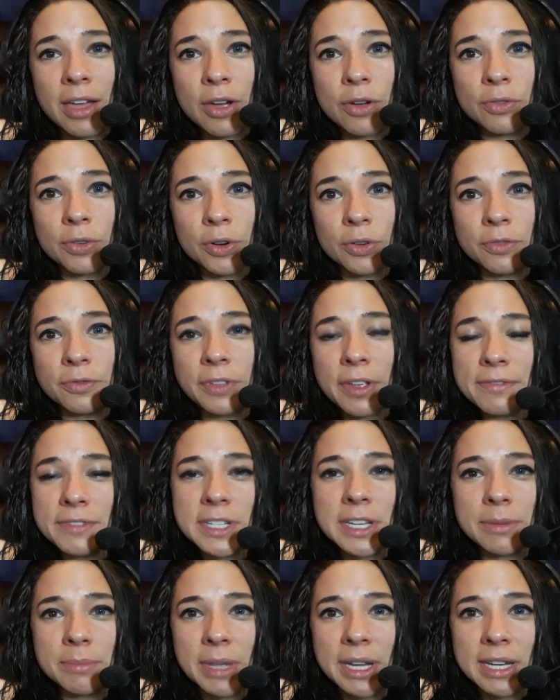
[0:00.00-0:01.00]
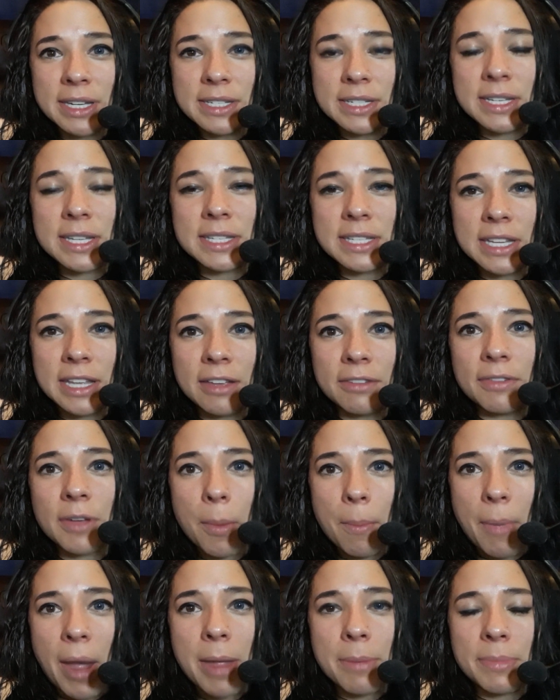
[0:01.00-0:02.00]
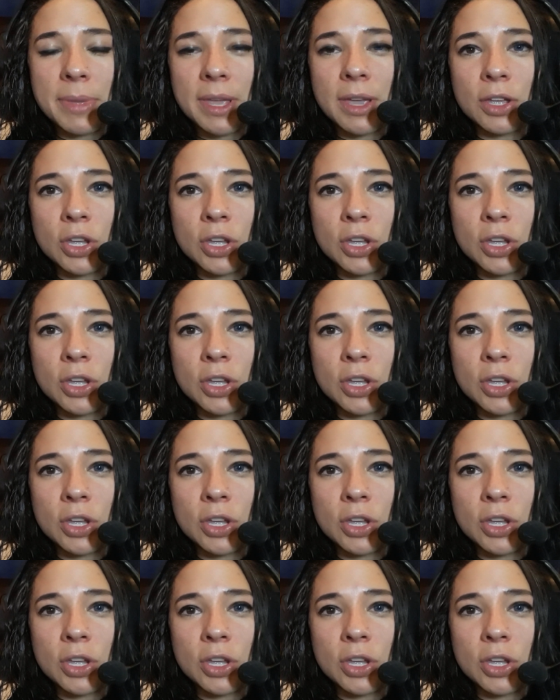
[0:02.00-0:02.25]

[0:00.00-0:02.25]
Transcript: for 15 minutes to see if it might be